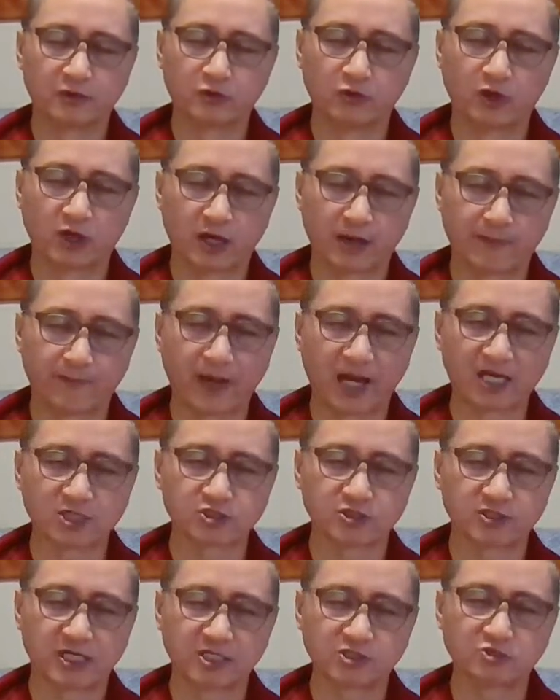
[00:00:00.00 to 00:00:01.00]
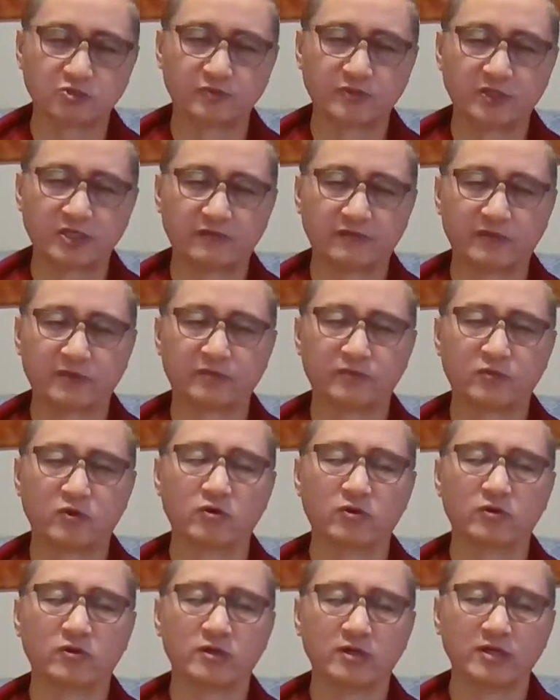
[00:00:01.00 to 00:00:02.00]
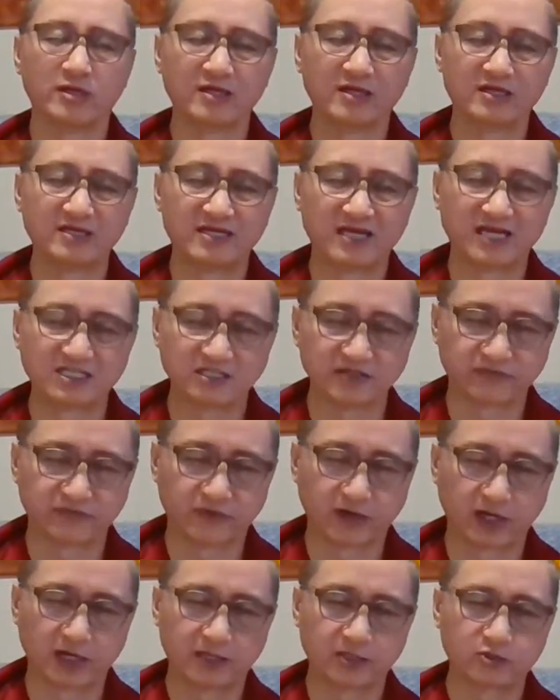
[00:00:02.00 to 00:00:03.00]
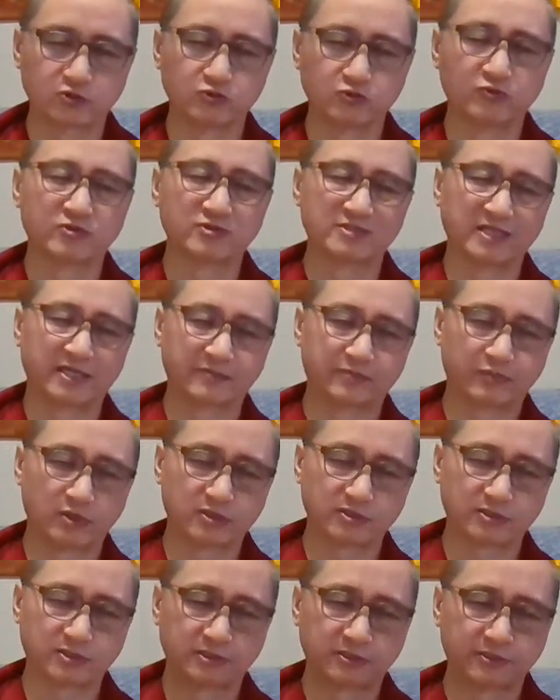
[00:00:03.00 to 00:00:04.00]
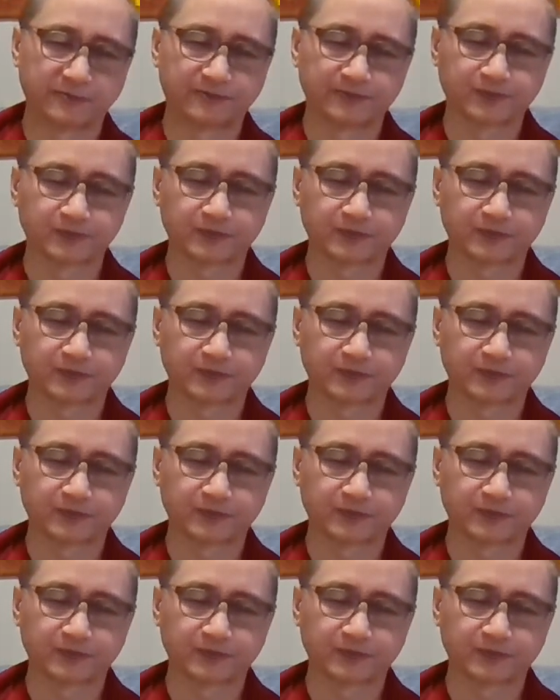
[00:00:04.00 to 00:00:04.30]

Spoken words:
your compassion has to be even more intensified towards that person.